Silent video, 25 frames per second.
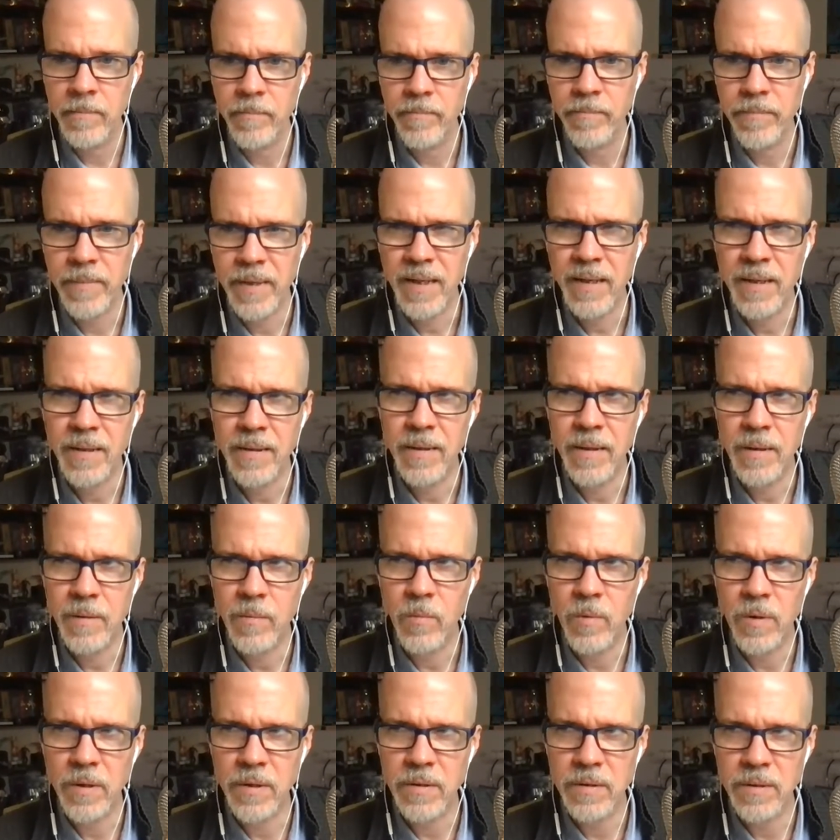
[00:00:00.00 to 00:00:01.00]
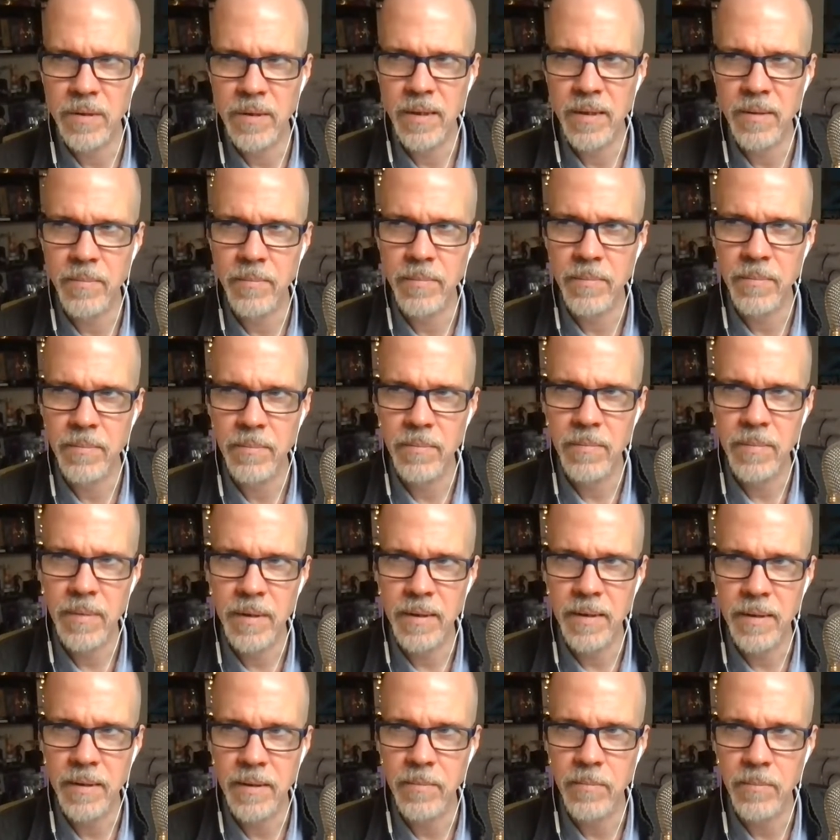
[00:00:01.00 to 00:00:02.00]
And then one time,
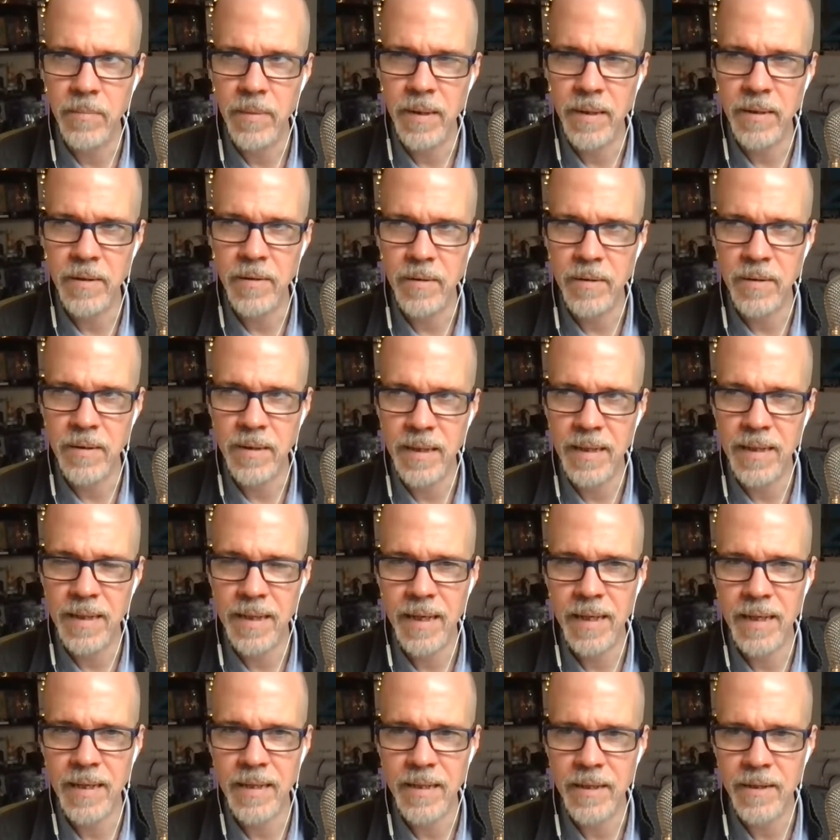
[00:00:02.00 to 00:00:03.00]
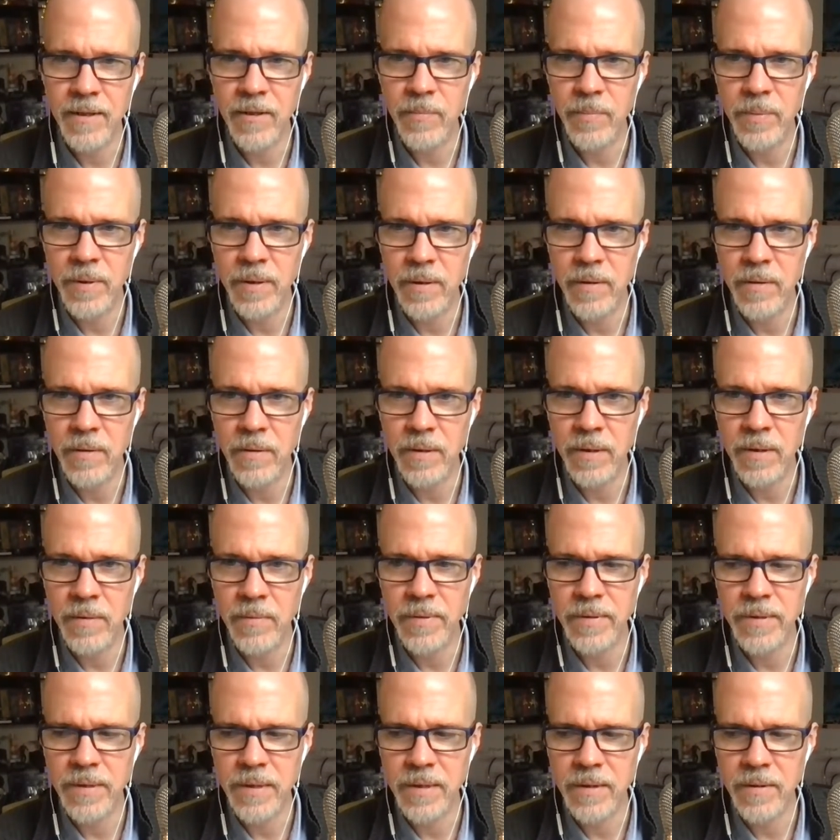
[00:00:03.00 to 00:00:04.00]
I couldn't get any help at all, and I
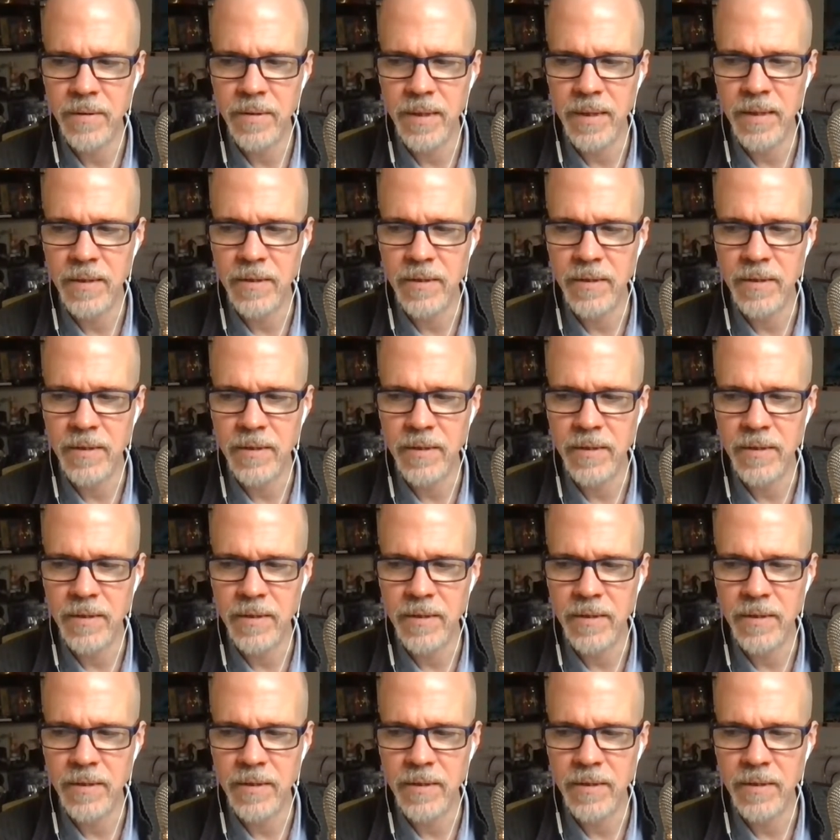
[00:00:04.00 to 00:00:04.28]
was like, okay,